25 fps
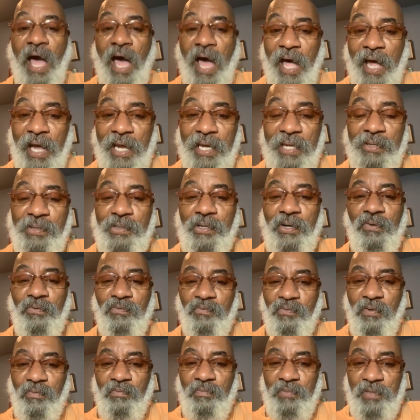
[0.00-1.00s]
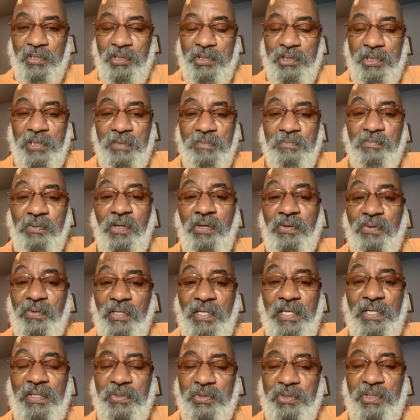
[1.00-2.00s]
I know from
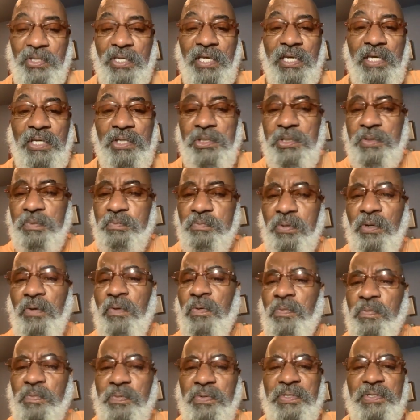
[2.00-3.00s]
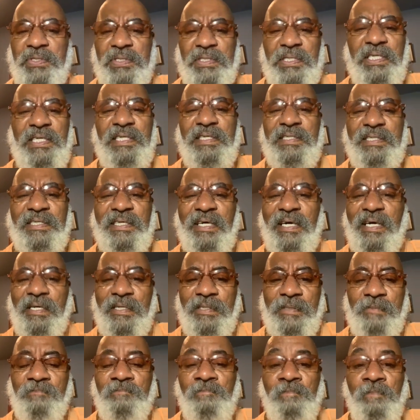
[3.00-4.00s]
experience is purposely
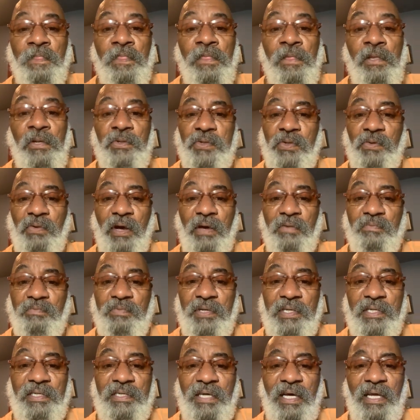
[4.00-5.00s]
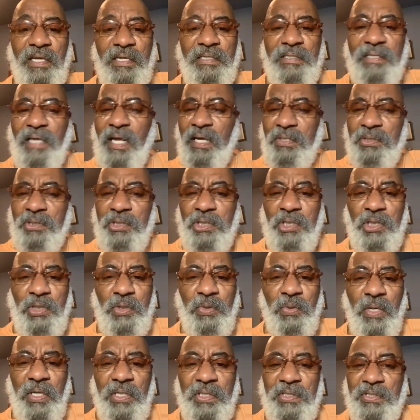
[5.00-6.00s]
done. So I've begun not to
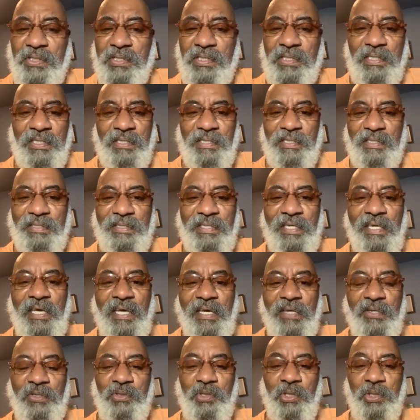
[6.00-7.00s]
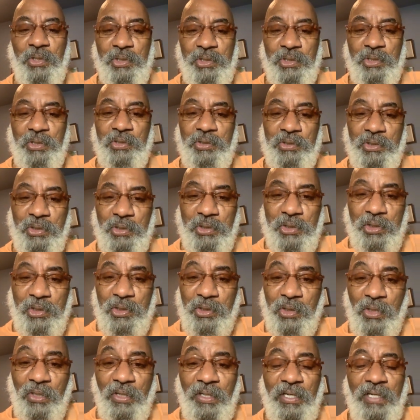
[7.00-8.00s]
question it, just to
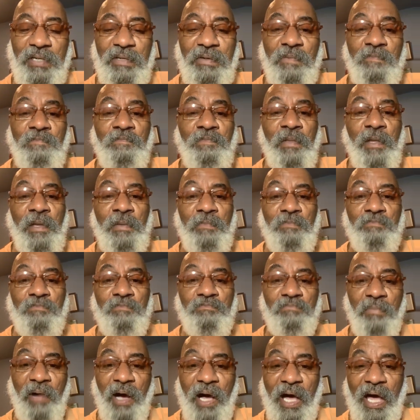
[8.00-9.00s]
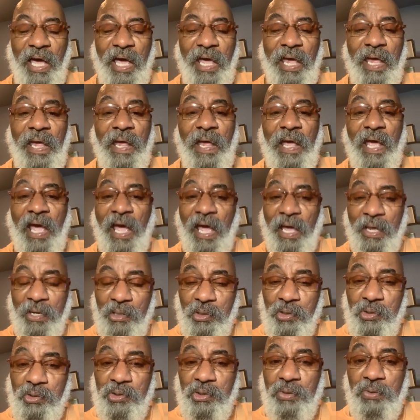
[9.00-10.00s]
discern my
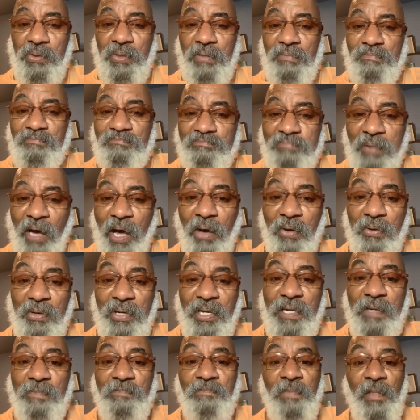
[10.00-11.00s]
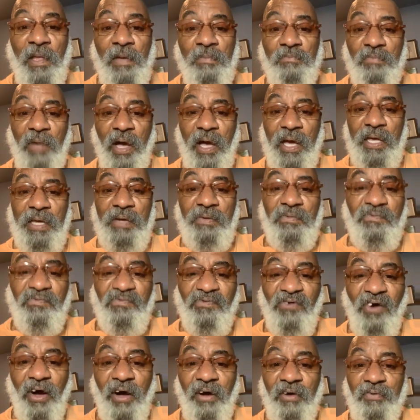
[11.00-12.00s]
attitude about it, my
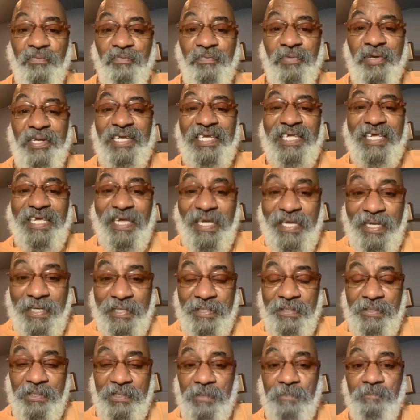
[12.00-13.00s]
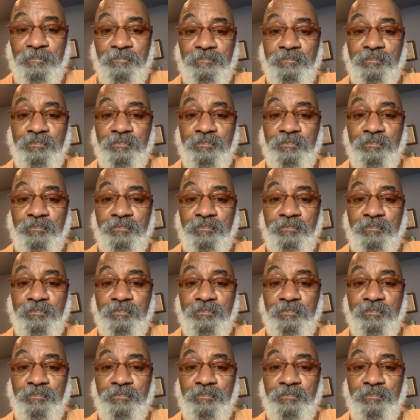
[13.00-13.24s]
involvement in it,